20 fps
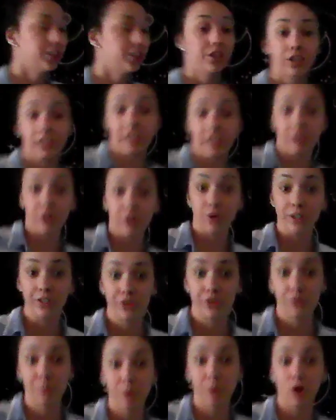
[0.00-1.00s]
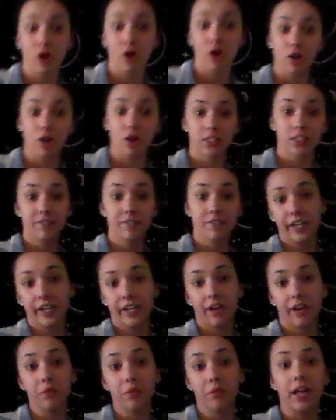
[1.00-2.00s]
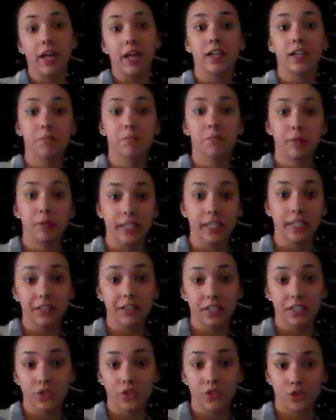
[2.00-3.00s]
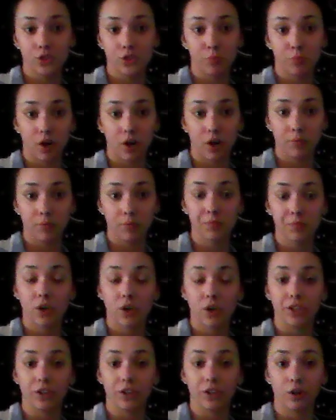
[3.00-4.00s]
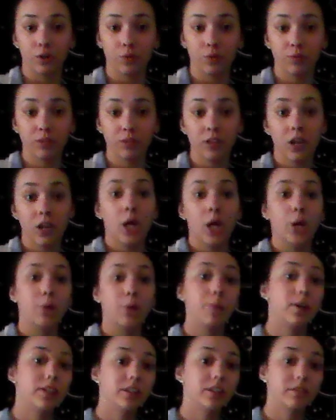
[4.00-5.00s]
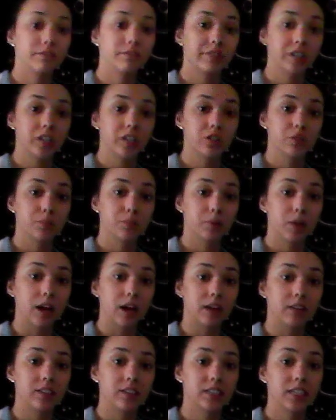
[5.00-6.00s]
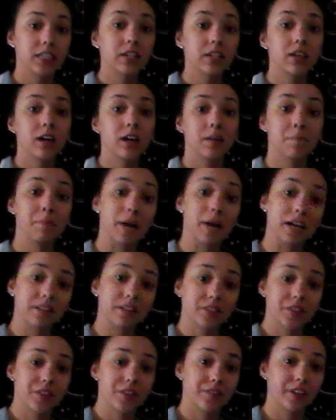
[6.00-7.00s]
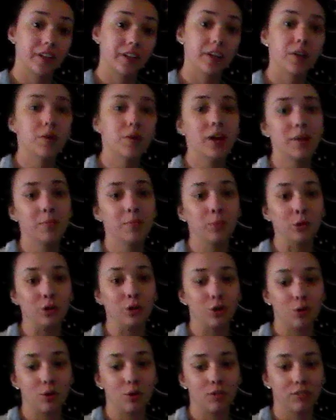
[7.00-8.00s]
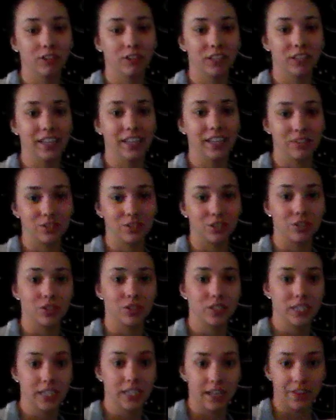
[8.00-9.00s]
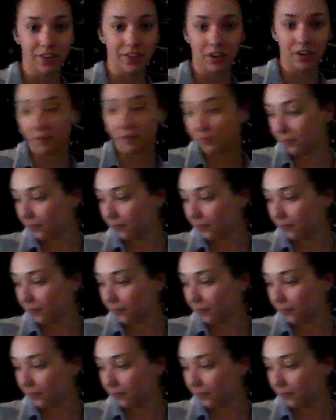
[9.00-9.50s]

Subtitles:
you're now going to pause the video and complete these 2 problems on your own. When you're finished practicing, come back to the video and we'll go over the answers together.